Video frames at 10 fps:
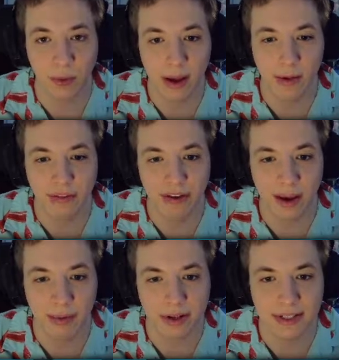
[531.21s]
Way more
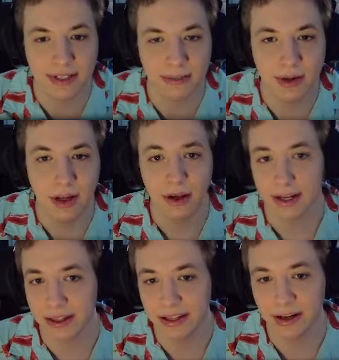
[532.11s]
vampirism, get
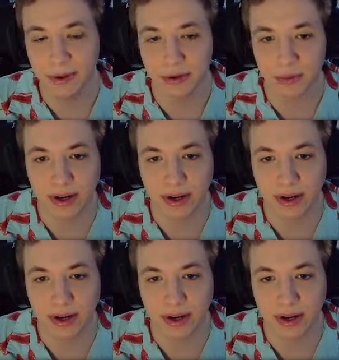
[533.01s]
a little bit of